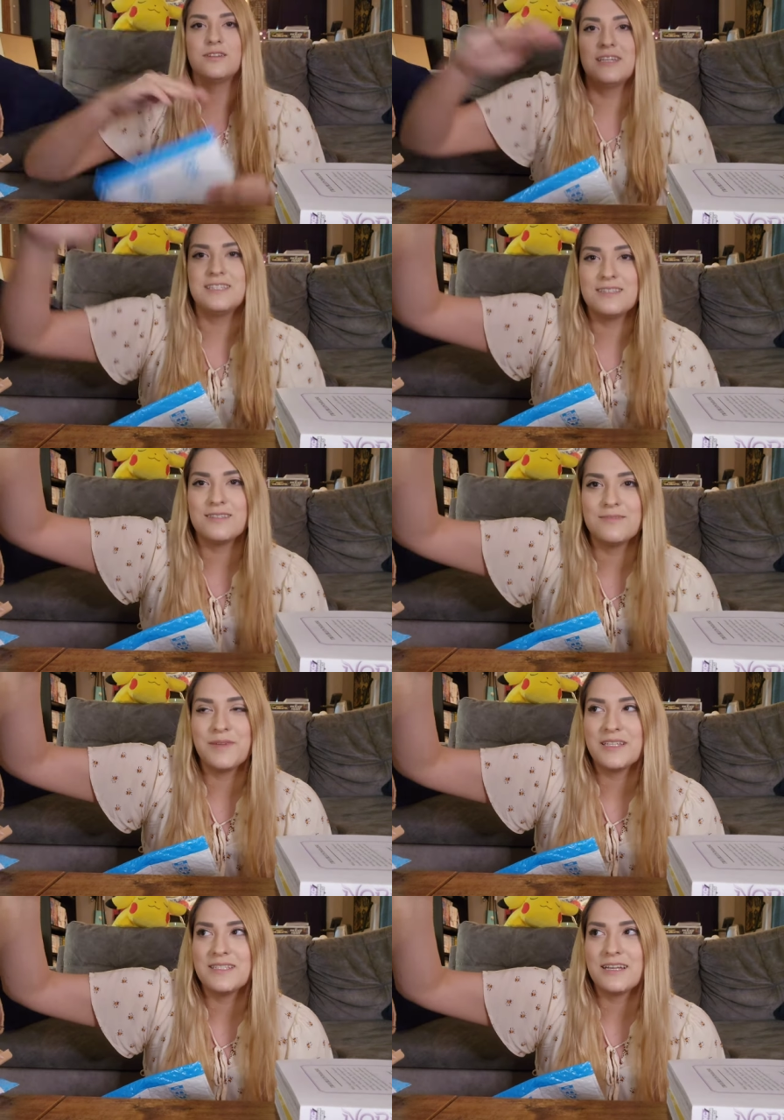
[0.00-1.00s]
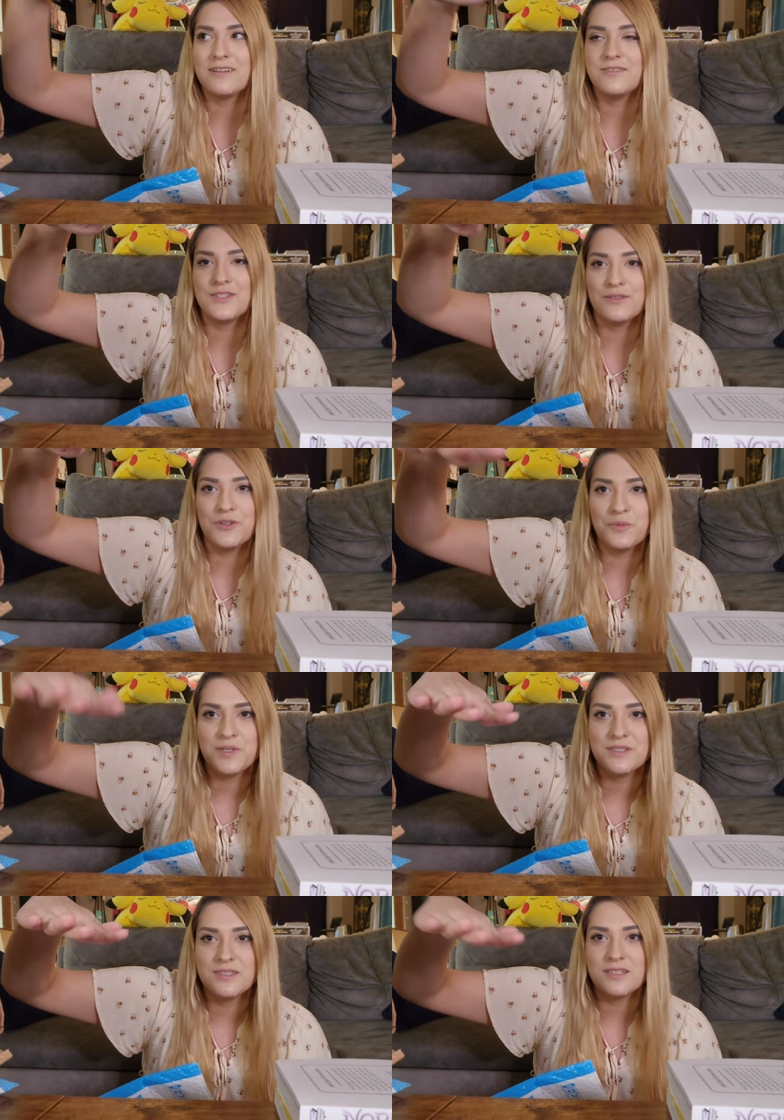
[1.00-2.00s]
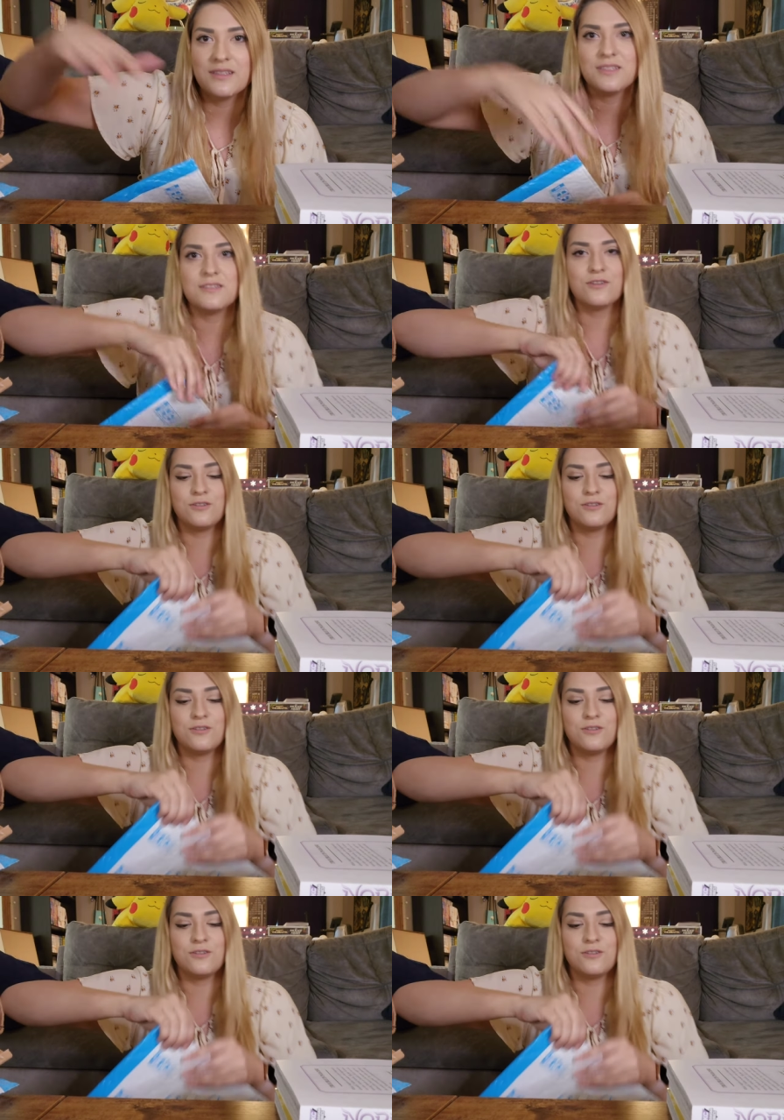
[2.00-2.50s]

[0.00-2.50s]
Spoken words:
My stack of stuff to open is like this tall.